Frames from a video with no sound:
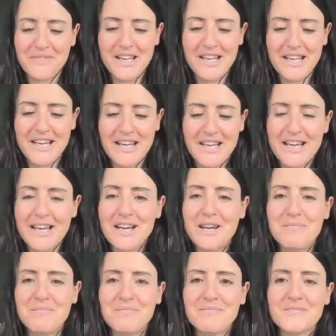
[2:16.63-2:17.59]

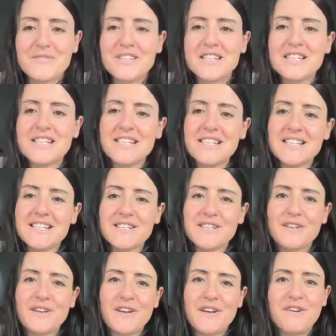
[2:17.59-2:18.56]
So this is
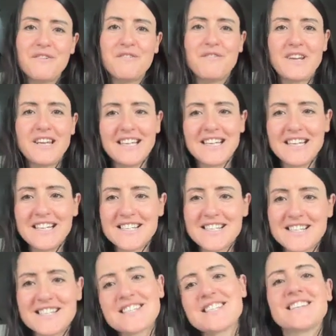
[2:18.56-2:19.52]

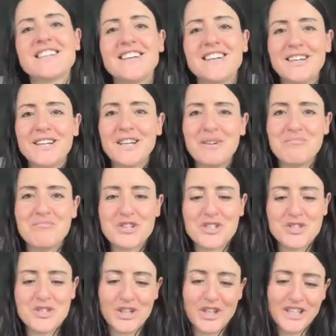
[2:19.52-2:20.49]
Phoenix that's
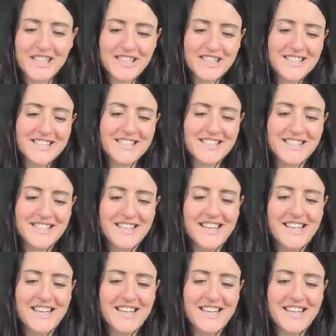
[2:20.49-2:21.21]
joining us.